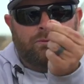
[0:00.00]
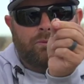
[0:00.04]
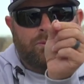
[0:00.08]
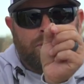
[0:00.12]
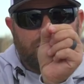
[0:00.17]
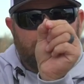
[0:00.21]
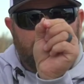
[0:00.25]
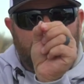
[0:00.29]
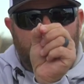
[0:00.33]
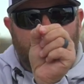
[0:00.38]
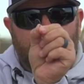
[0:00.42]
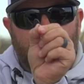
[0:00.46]

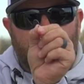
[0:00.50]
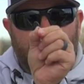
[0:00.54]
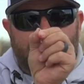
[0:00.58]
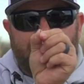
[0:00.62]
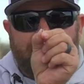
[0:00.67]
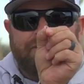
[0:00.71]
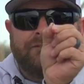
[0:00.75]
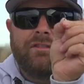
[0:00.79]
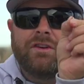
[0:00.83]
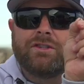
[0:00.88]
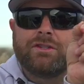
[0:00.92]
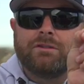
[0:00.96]
really good if
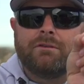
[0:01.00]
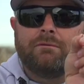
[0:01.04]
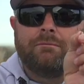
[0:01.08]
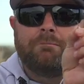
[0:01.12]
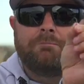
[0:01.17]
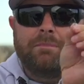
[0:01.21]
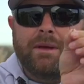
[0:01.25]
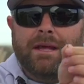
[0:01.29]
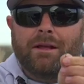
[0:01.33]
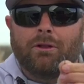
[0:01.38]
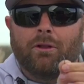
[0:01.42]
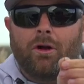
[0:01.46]
I'm fishing
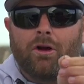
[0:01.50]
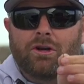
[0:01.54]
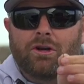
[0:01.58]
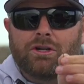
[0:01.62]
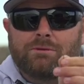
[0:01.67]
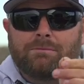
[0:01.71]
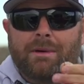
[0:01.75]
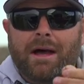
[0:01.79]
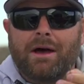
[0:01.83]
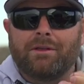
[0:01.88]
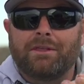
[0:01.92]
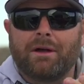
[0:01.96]
big
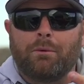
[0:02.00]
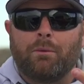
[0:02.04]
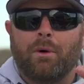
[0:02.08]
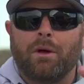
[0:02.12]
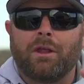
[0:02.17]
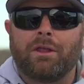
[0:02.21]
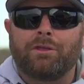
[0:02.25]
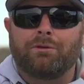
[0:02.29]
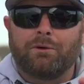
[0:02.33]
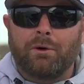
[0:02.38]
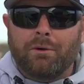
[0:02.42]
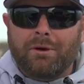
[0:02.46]
largemouth. I
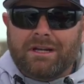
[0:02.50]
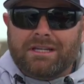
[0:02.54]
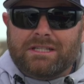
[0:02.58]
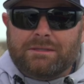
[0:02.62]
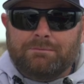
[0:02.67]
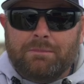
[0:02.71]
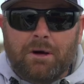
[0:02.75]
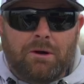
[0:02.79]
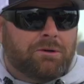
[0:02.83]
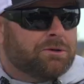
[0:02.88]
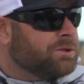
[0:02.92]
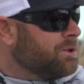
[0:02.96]
want to throw an
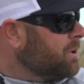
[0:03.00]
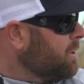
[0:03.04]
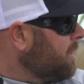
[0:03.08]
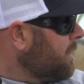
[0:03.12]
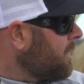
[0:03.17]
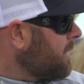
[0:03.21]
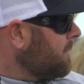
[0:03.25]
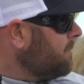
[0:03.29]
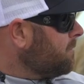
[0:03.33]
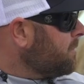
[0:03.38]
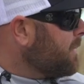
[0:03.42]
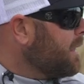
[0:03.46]
exposed
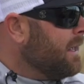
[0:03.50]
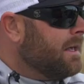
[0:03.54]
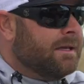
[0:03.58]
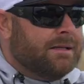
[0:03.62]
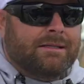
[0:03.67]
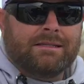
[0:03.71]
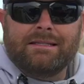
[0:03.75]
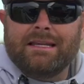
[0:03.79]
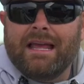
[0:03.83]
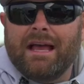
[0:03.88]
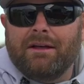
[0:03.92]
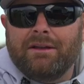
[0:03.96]
hook,
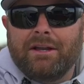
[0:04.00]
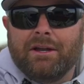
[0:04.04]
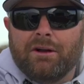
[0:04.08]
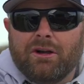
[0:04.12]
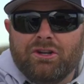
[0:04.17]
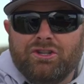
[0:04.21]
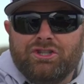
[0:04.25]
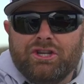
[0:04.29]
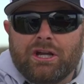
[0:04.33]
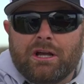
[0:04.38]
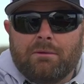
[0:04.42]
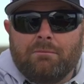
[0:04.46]
say out here on
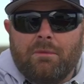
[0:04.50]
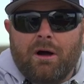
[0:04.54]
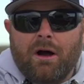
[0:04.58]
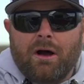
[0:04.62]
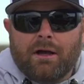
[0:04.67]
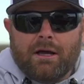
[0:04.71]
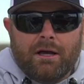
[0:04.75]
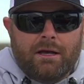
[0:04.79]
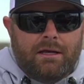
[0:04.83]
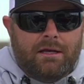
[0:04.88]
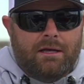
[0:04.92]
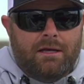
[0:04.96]

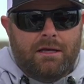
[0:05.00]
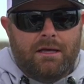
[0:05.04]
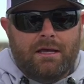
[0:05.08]
Chickamauga.